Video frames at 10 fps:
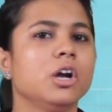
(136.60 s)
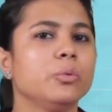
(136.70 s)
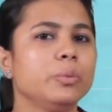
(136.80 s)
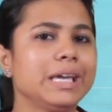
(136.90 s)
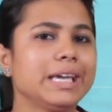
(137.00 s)

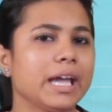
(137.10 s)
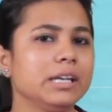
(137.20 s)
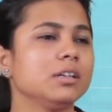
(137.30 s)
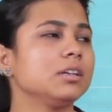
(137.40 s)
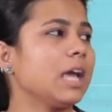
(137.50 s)
we
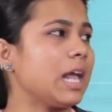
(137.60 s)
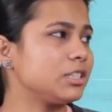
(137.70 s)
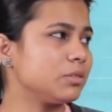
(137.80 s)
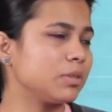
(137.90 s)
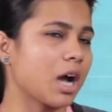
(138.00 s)
get
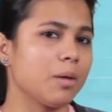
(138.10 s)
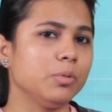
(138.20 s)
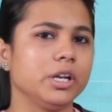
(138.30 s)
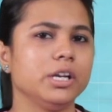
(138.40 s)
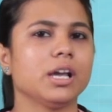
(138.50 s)
calcium
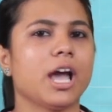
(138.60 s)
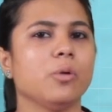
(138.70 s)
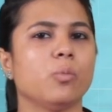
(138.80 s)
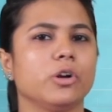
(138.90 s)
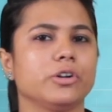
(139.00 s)
carbonate
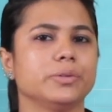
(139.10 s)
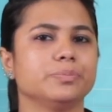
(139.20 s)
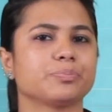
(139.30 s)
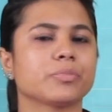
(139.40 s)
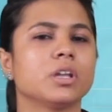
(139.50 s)
and water.
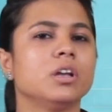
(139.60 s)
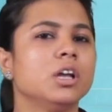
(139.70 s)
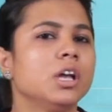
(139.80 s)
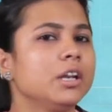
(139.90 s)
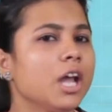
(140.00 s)

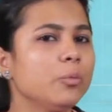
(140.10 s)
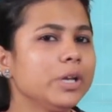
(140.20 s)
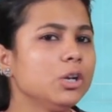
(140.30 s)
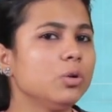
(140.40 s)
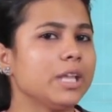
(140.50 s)
Now
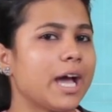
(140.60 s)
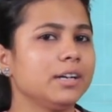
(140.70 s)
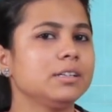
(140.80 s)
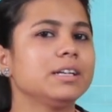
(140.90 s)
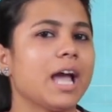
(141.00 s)
we know
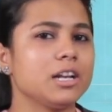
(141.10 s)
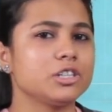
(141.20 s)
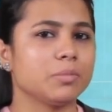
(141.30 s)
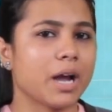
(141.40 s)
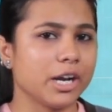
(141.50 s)
that
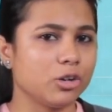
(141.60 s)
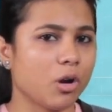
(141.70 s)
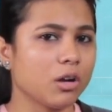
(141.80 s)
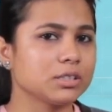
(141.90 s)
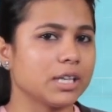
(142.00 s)
calcium
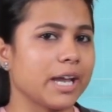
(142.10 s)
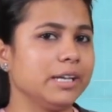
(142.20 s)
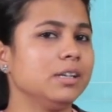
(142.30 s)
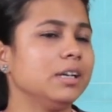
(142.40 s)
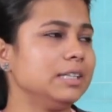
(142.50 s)

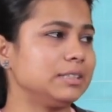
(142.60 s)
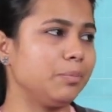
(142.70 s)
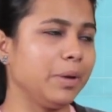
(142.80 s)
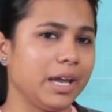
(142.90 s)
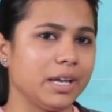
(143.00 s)
hydroxide is a
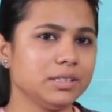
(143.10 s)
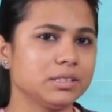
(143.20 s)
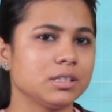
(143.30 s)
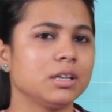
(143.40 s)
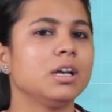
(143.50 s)

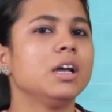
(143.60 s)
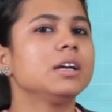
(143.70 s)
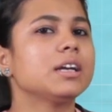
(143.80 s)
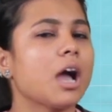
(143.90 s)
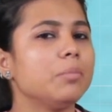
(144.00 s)
base
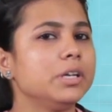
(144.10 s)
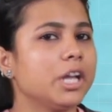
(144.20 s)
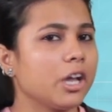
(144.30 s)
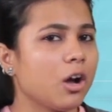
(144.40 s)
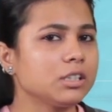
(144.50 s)
Carbon
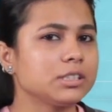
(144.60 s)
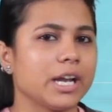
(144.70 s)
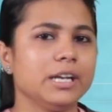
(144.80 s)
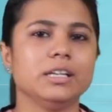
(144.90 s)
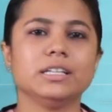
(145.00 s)

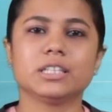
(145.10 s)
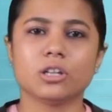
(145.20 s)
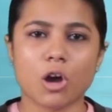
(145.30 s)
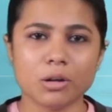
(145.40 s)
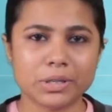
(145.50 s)
dioxide is a
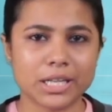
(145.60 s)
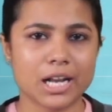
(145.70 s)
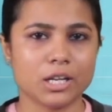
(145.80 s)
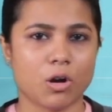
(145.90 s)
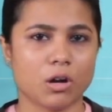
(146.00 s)

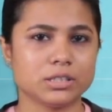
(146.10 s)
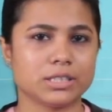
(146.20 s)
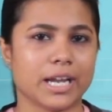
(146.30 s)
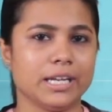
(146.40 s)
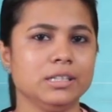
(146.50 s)
non-metallic
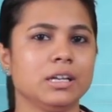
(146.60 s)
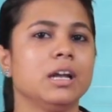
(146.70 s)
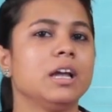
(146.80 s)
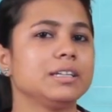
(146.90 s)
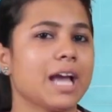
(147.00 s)
oxide,
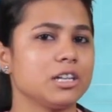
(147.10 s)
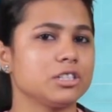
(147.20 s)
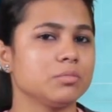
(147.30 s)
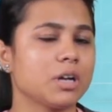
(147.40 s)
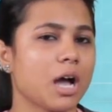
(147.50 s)

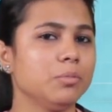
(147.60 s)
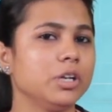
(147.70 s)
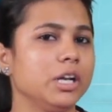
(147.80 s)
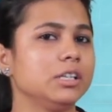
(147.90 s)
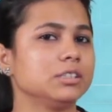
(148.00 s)
calcium
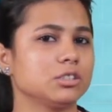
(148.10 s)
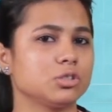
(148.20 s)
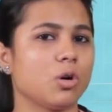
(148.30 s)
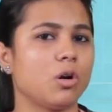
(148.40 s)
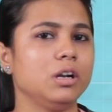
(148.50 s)
carbonate is a
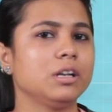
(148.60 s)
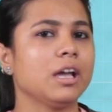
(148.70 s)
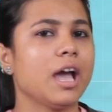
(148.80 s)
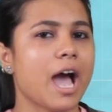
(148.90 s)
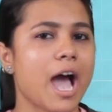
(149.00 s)
salt
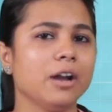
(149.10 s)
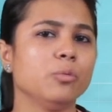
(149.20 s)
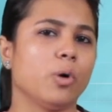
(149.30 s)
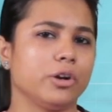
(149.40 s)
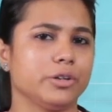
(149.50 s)

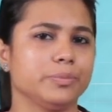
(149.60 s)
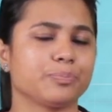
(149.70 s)
and water.